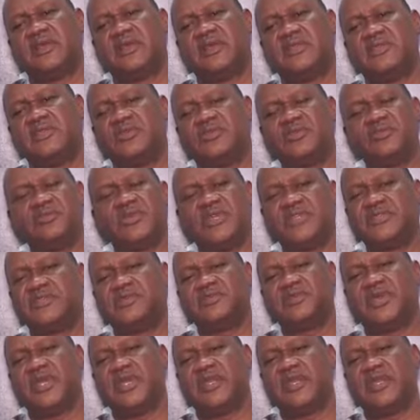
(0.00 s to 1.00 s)
you could raise
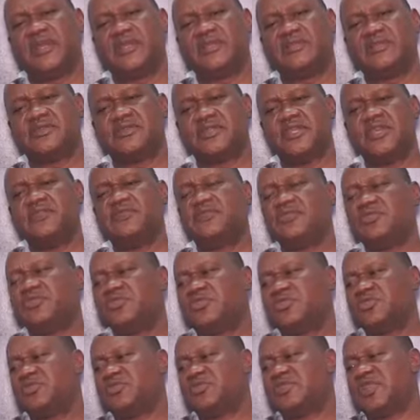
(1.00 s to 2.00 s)
awareness. Even
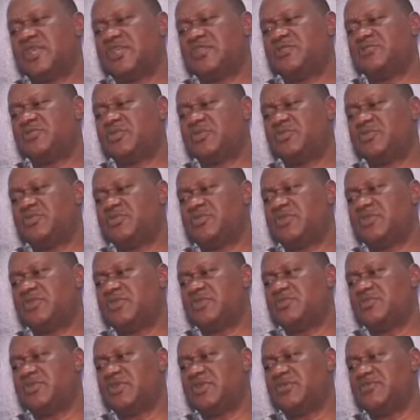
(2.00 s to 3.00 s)
just letting people know
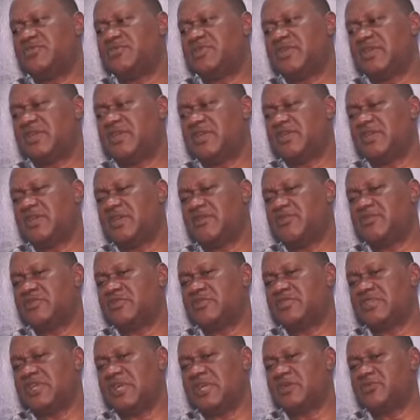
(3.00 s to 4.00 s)
the way you've taken care of your
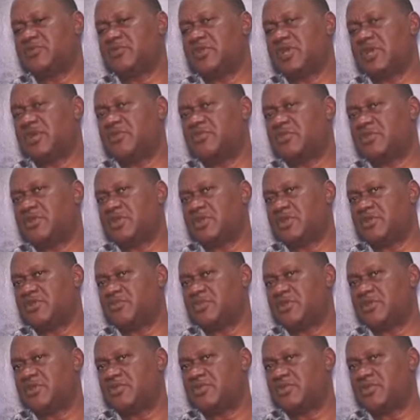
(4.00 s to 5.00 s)
child will help a lot of
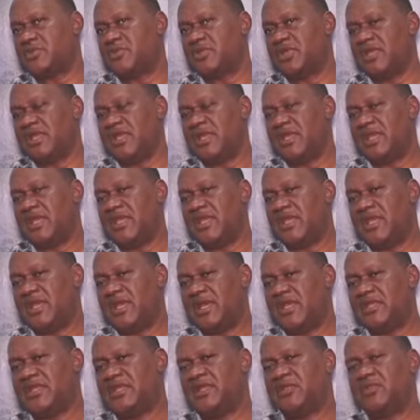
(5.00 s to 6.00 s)
people.
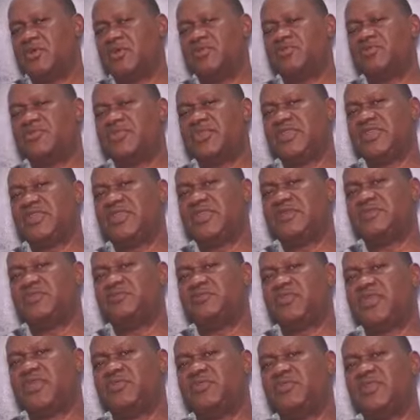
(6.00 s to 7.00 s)
And then hopefully
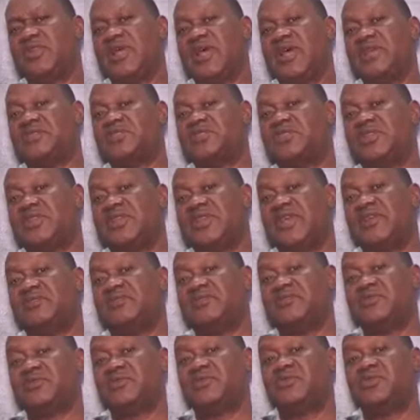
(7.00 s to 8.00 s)
people at your
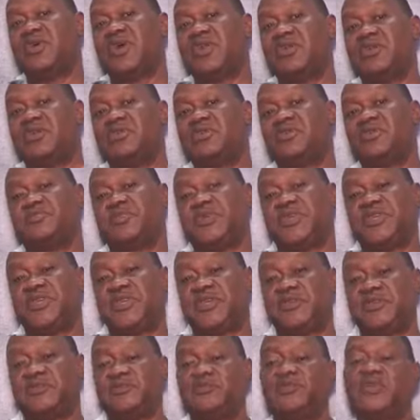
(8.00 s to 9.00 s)
level who are not
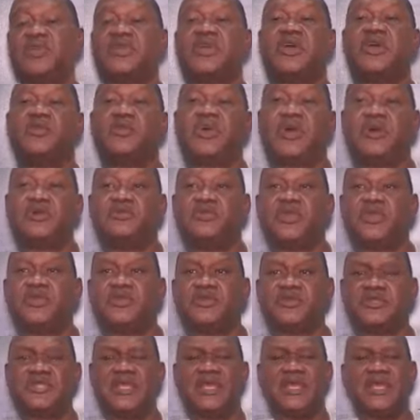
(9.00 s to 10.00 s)
speaking will come out.
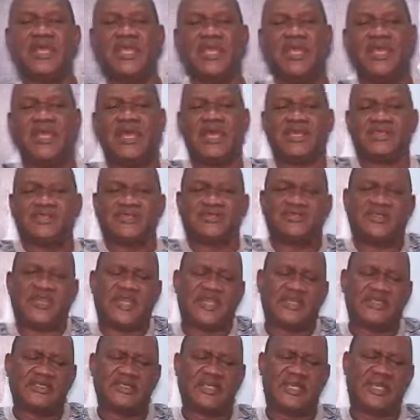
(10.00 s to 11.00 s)
Because as of
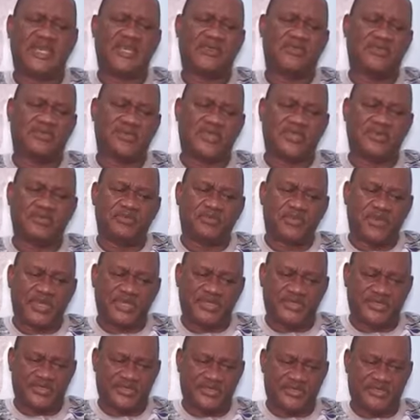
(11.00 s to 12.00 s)
that time, the
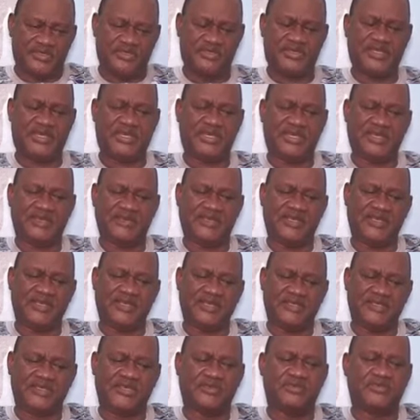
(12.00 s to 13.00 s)
impression, and I think
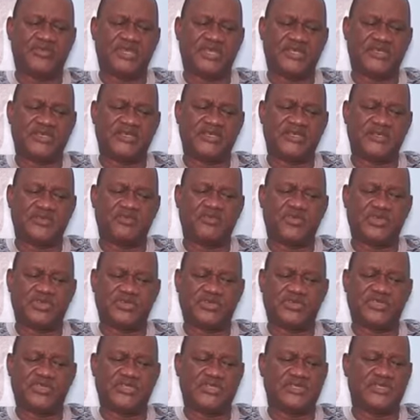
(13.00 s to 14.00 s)
in some cases the
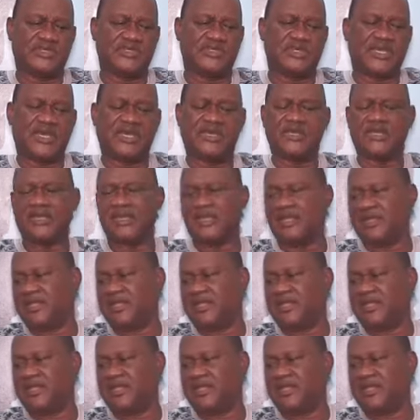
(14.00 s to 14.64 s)
impression is still that